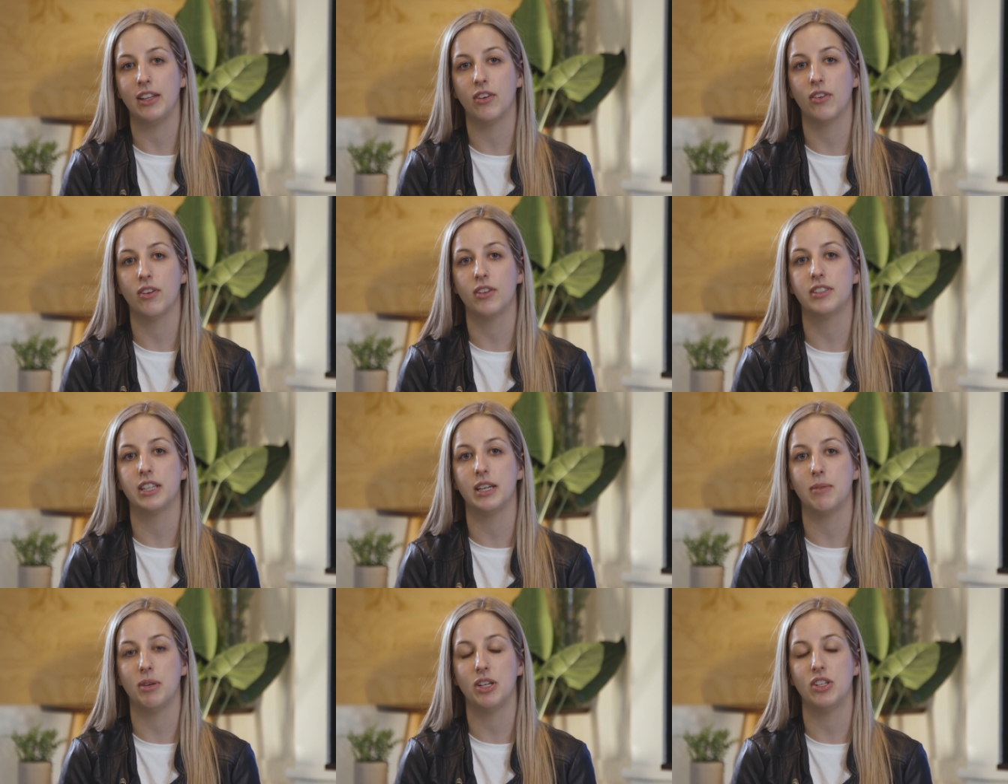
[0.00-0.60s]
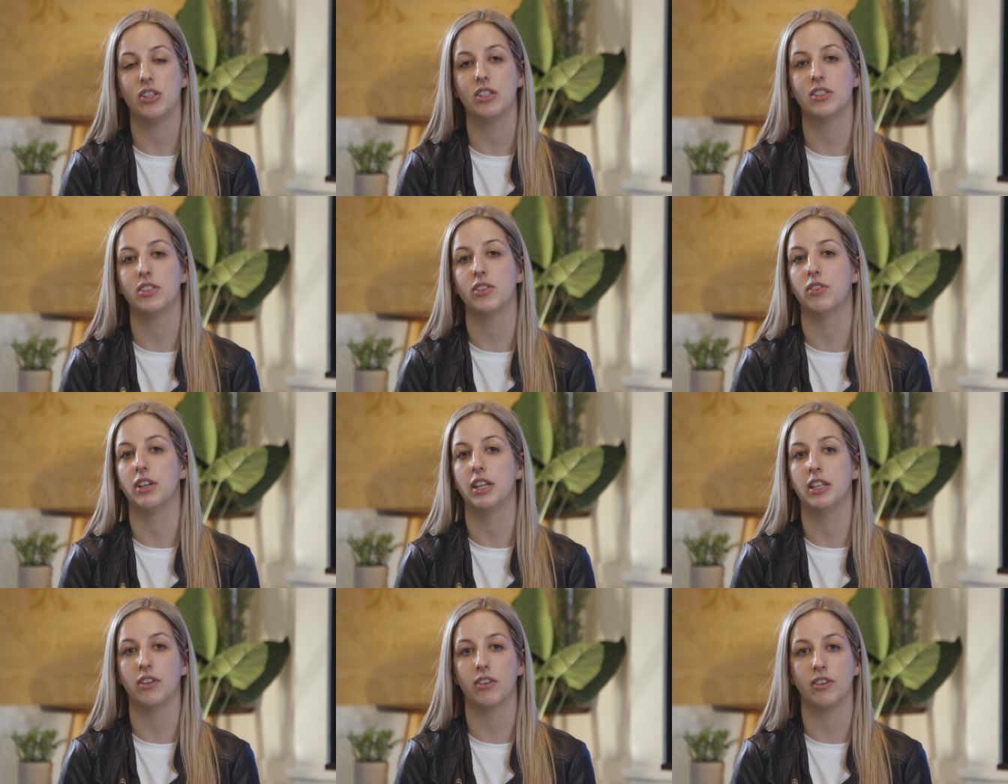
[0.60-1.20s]
those images or
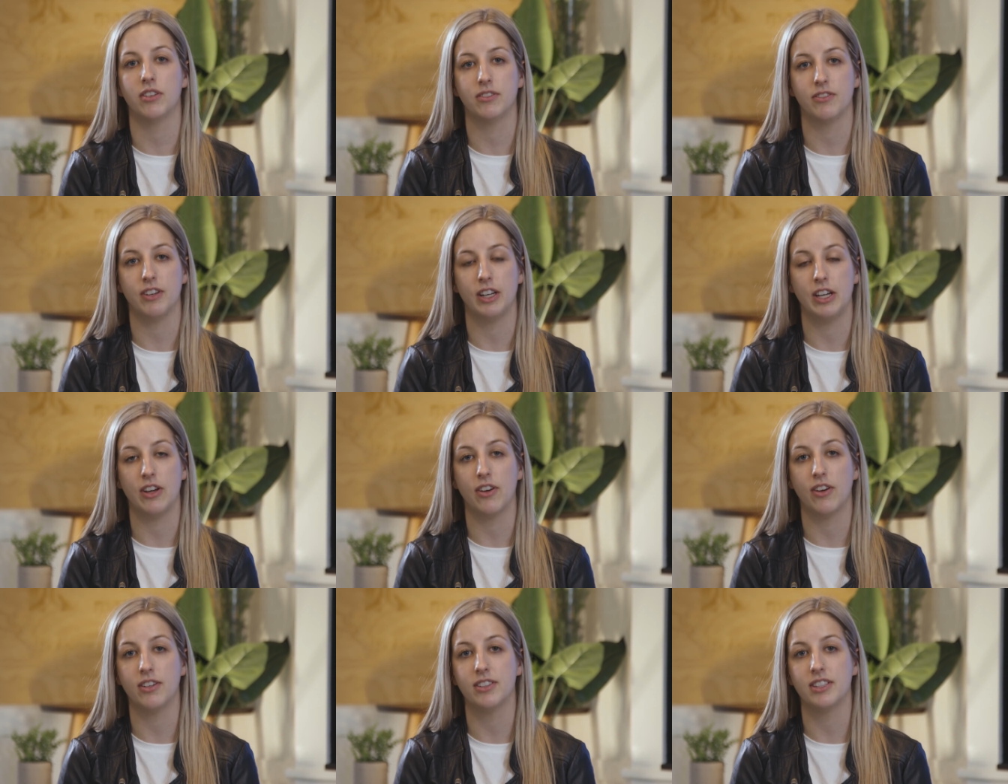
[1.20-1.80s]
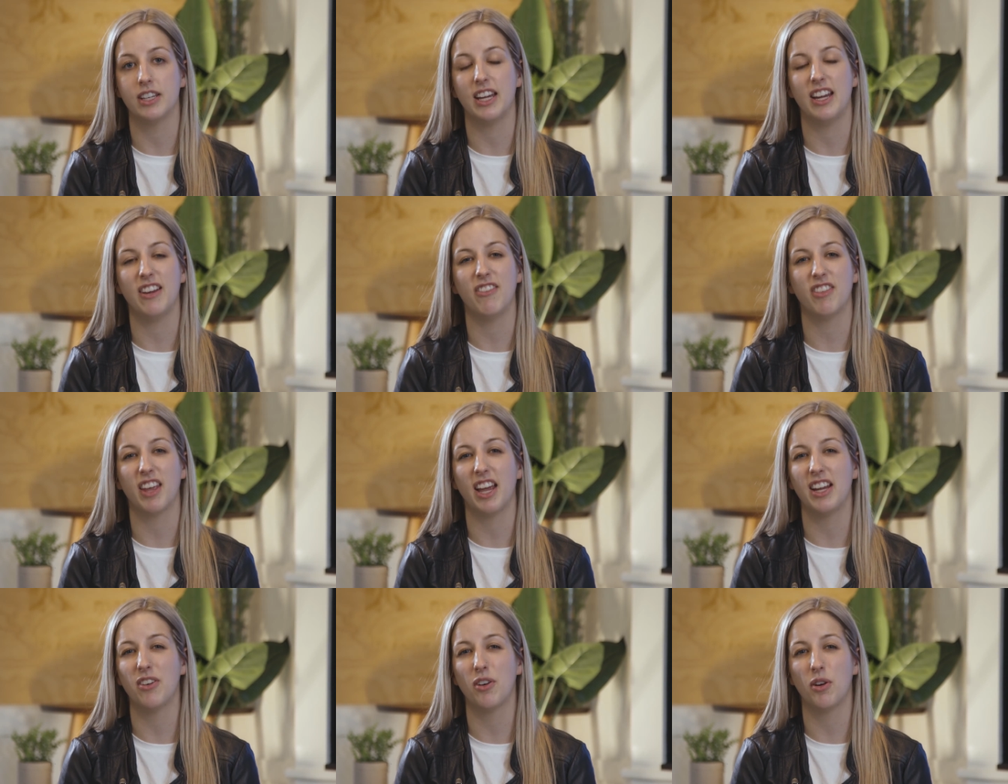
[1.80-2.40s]
in those videos if
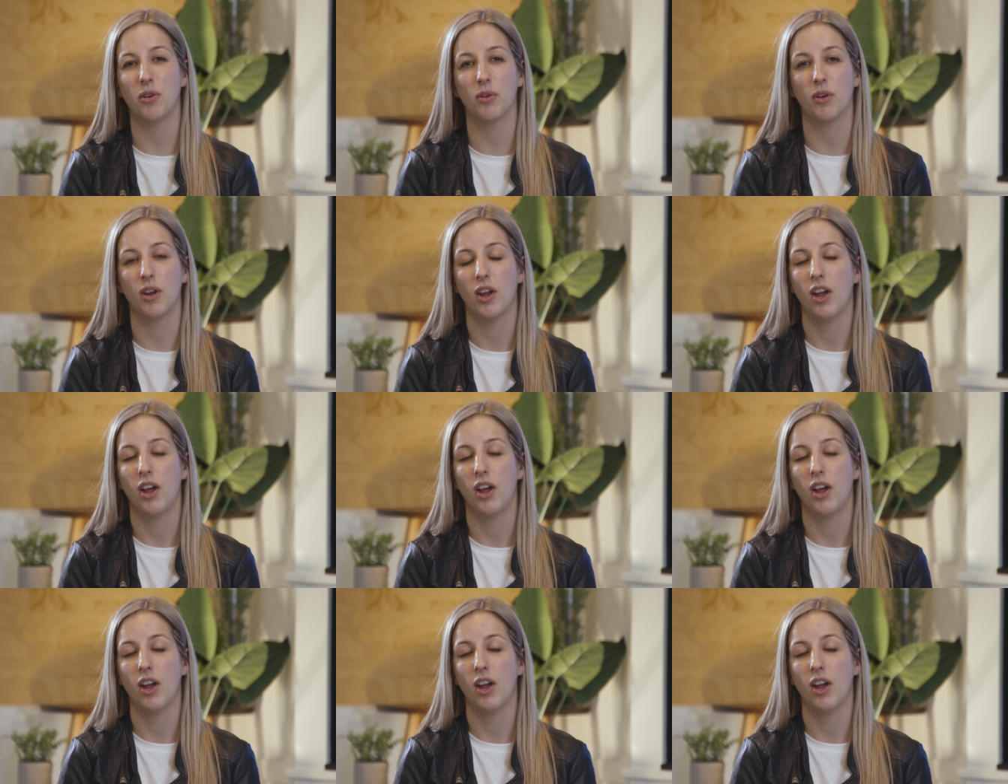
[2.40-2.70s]
they don't